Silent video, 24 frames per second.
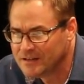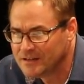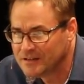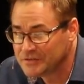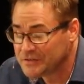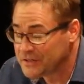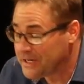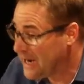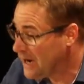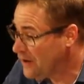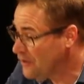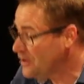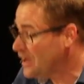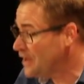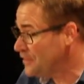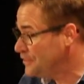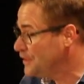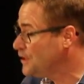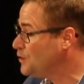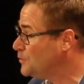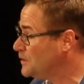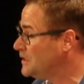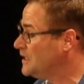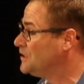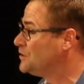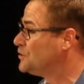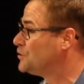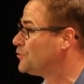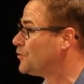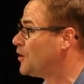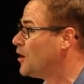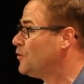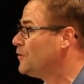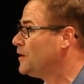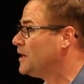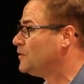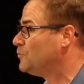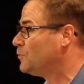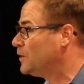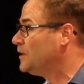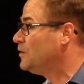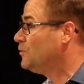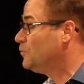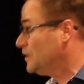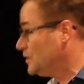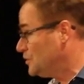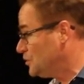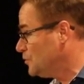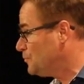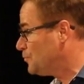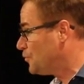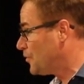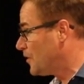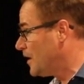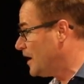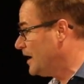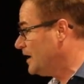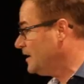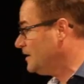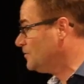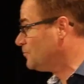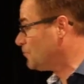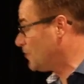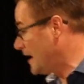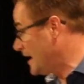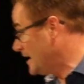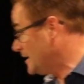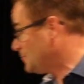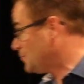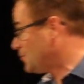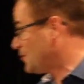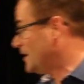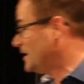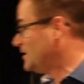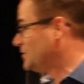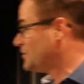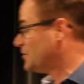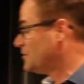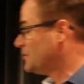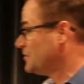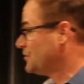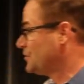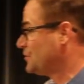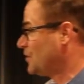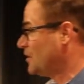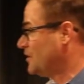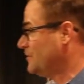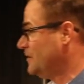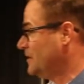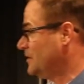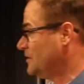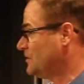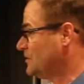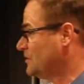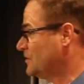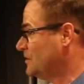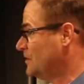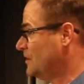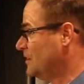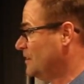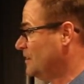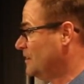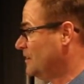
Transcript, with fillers: It's an area I think we need to grow in. We do pray. Ryan prays during the service.